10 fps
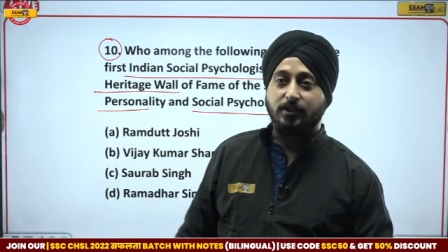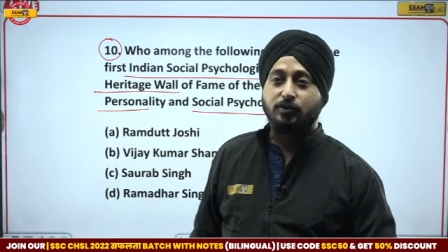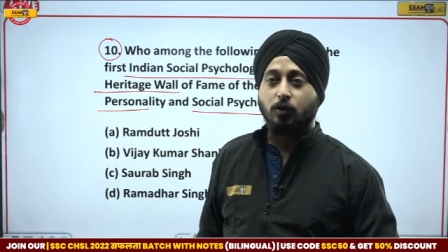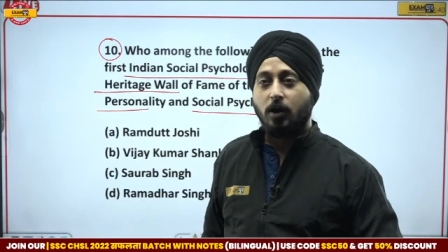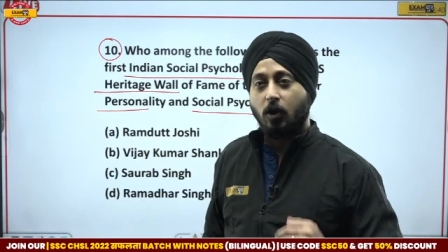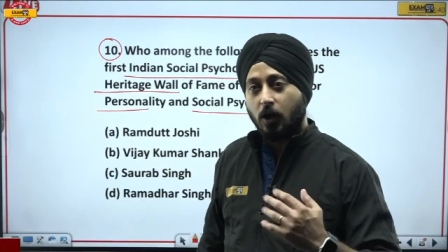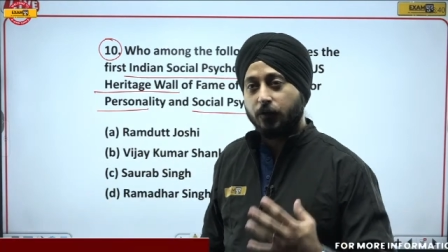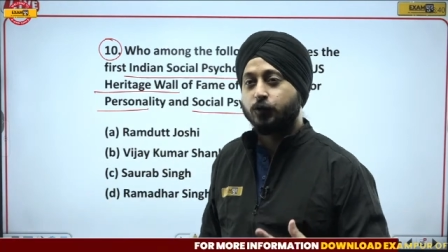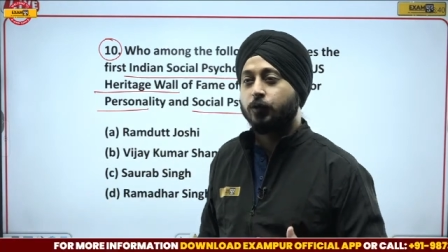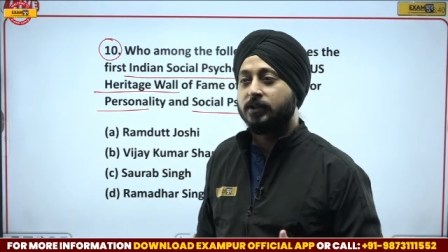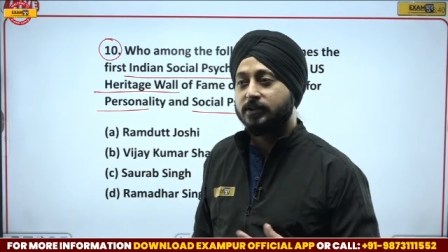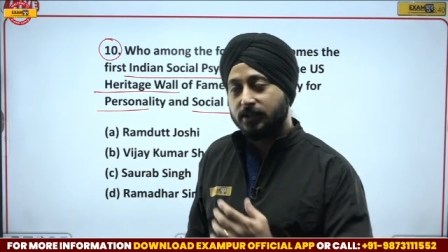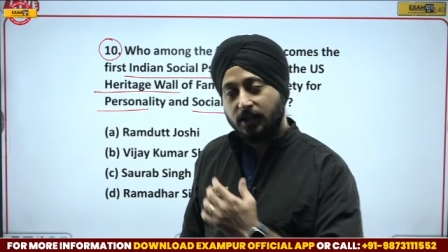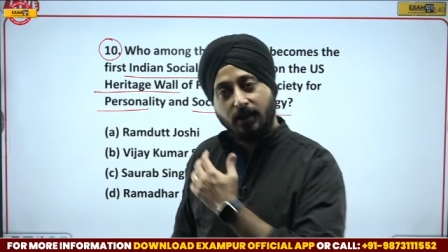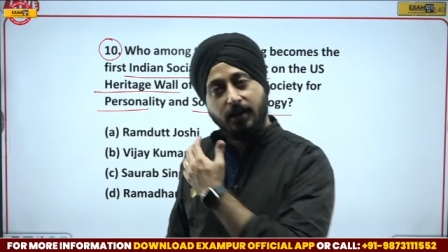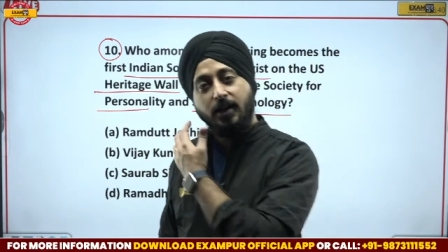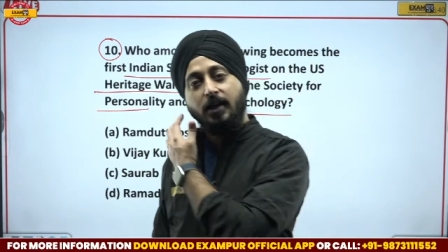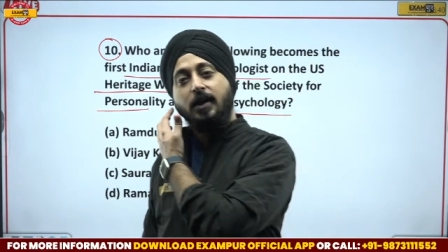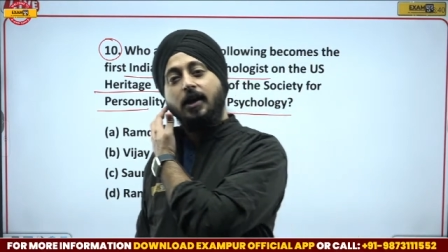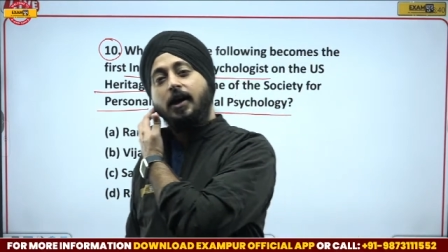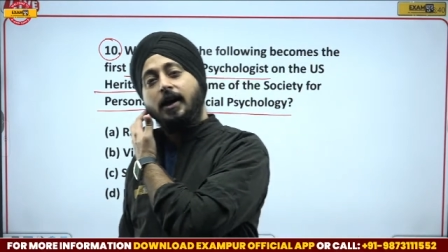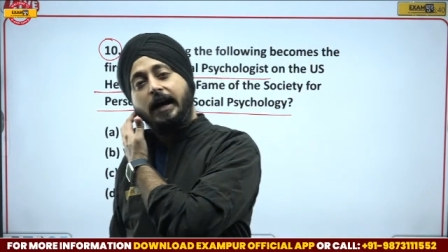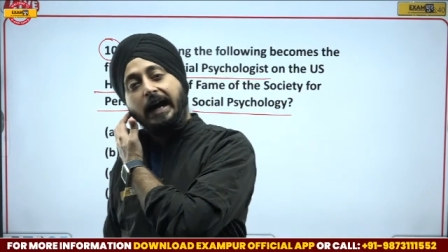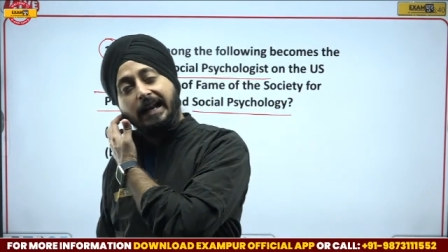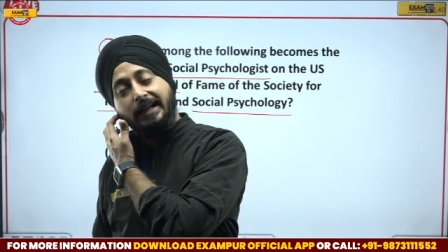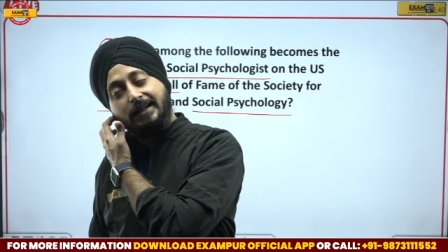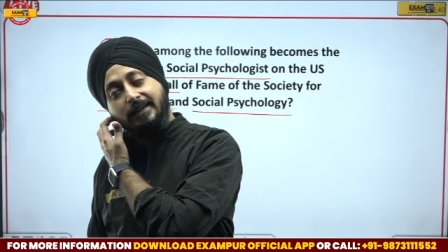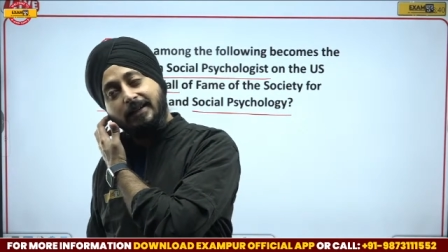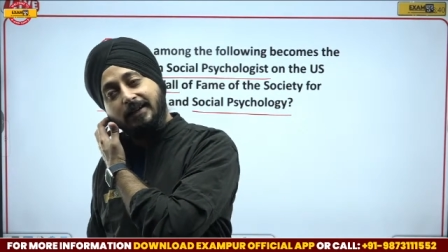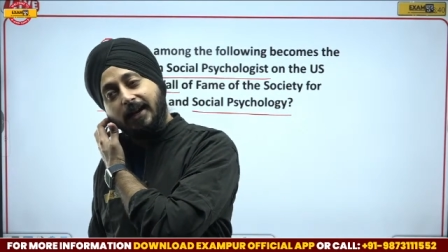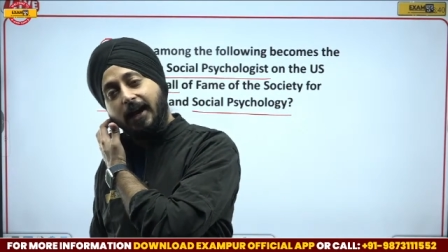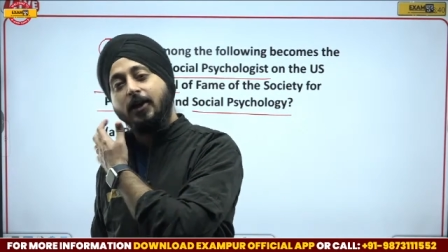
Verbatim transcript: So a lot of students they generally uh, try